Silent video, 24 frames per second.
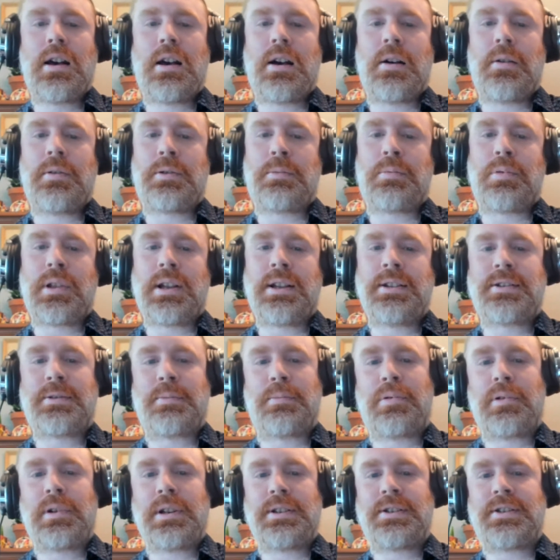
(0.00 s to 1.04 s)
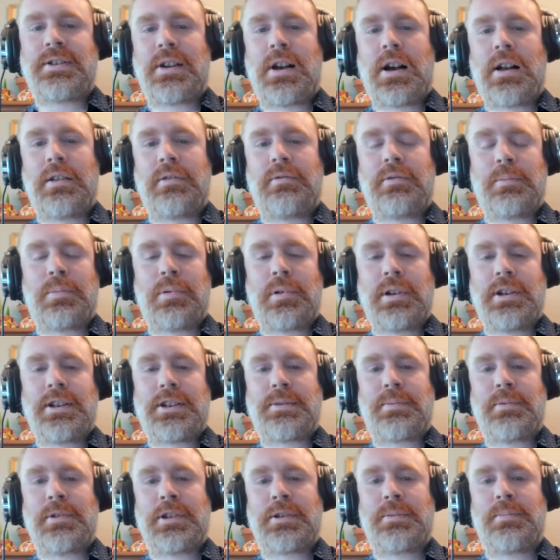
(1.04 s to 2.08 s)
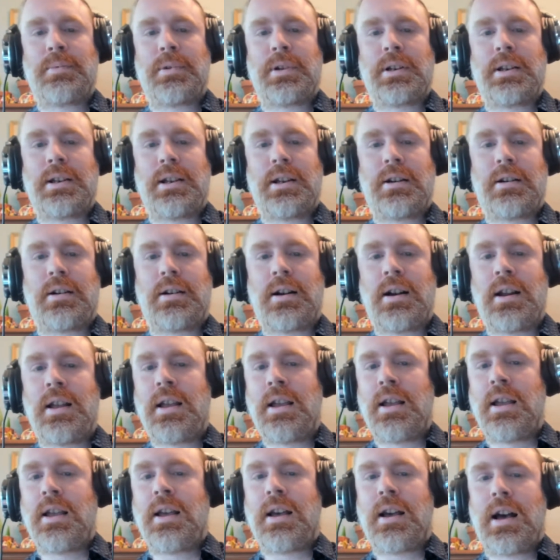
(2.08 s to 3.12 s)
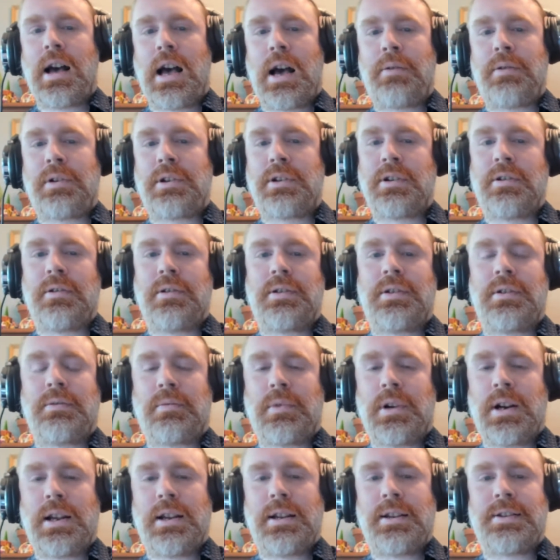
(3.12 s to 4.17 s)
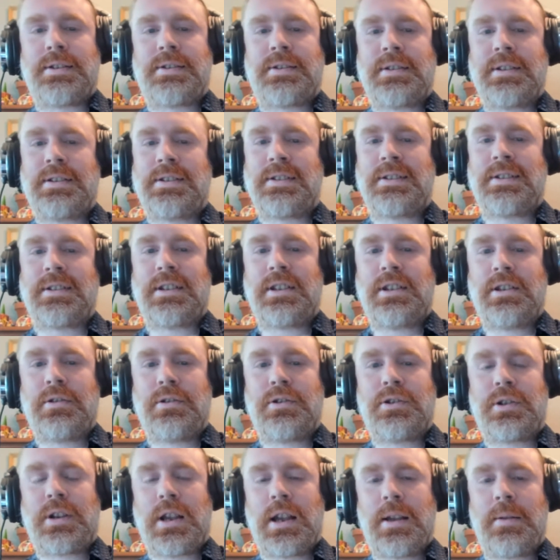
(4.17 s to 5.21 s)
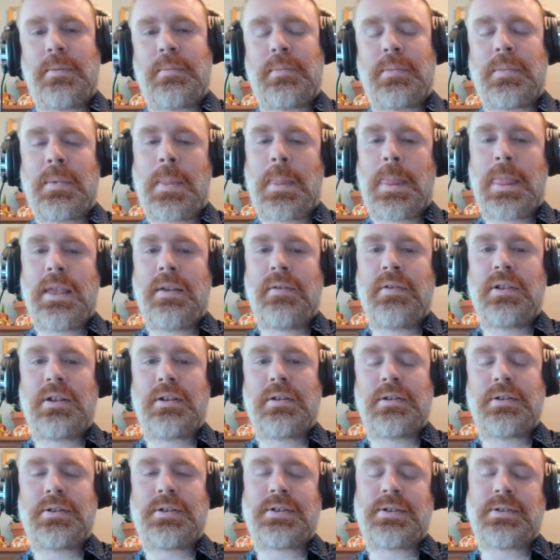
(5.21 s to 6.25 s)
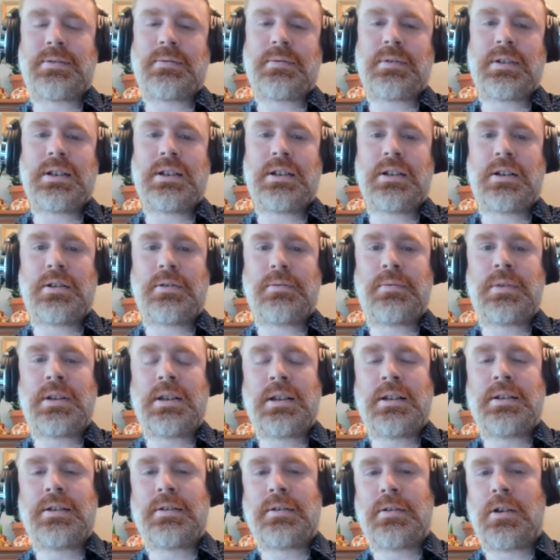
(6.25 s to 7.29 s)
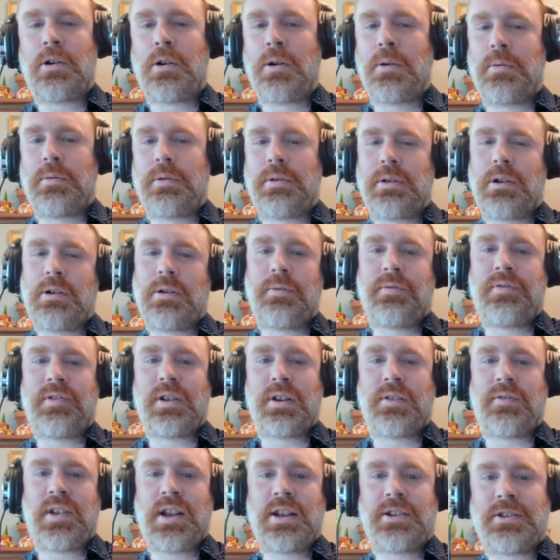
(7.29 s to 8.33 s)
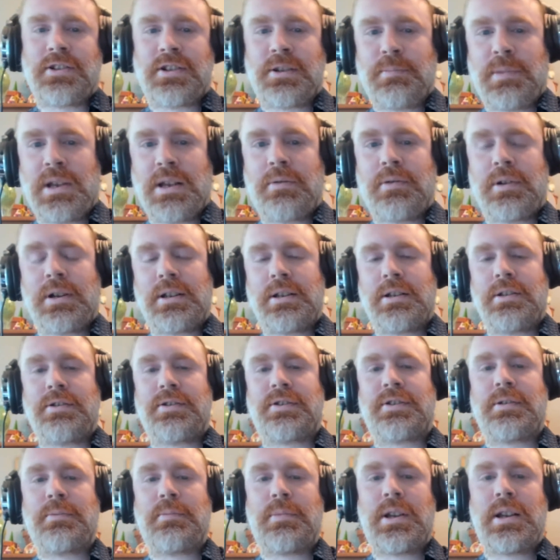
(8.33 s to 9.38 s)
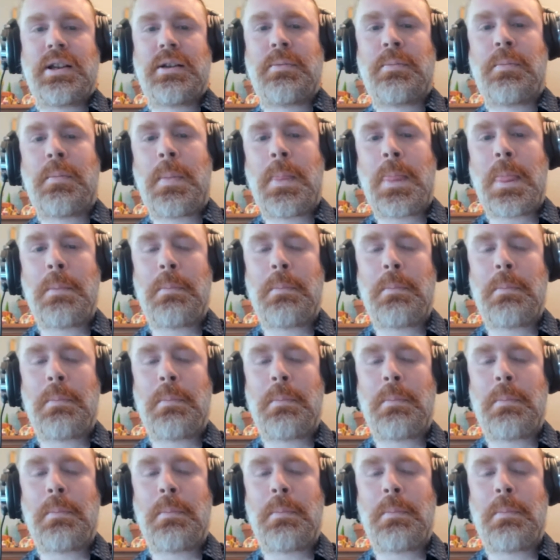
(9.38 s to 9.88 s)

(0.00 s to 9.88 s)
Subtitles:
They're playing some pretty solid replacements, but here I would go with the Rays. This is a huge game, even though it's, home field advantage doesn't mean what it used to mean.